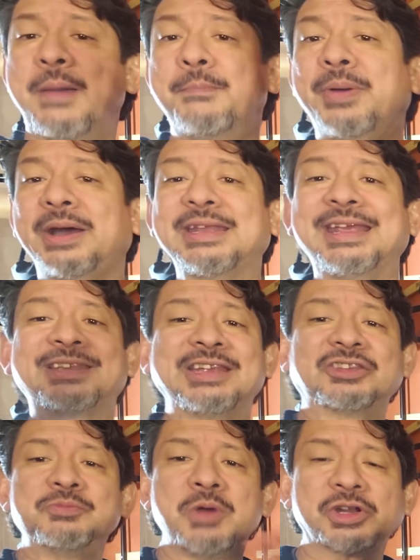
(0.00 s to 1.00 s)
but it
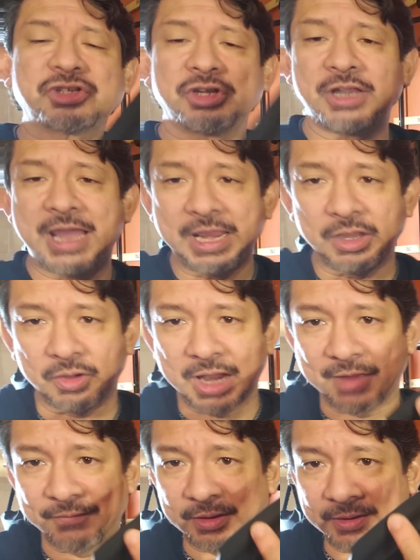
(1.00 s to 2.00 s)
is much lighter,
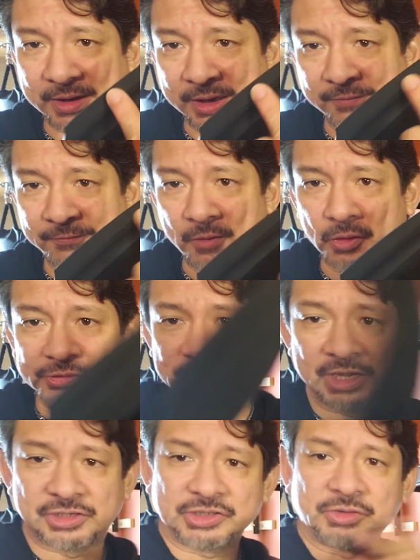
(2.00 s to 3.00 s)
having the false
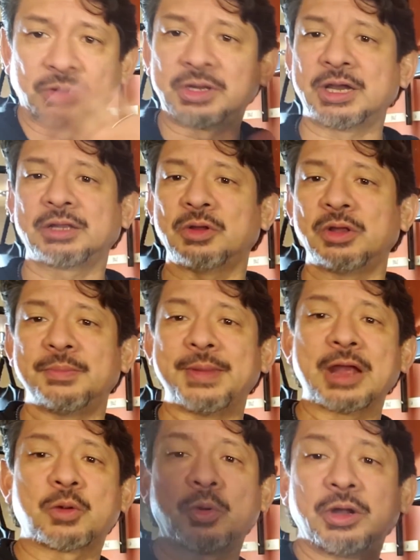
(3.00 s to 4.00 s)
edge here to cut on the
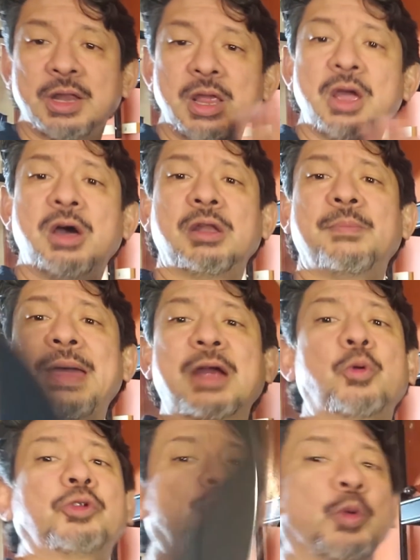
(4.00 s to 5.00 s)
backward